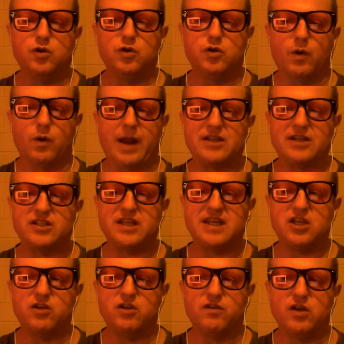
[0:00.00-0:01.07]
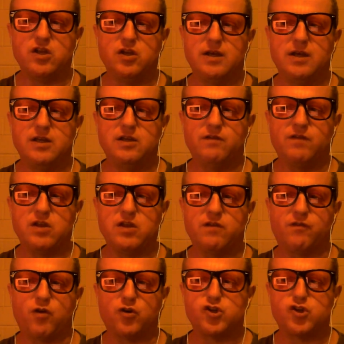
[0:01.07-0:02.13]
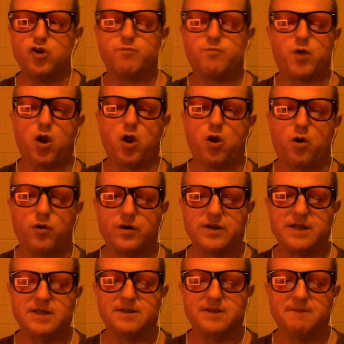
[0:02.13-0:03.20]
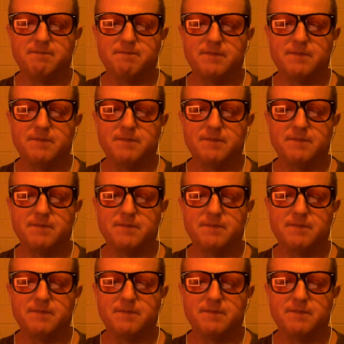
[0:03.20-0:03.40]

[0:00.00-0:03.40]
your exit you you've you've got two priorities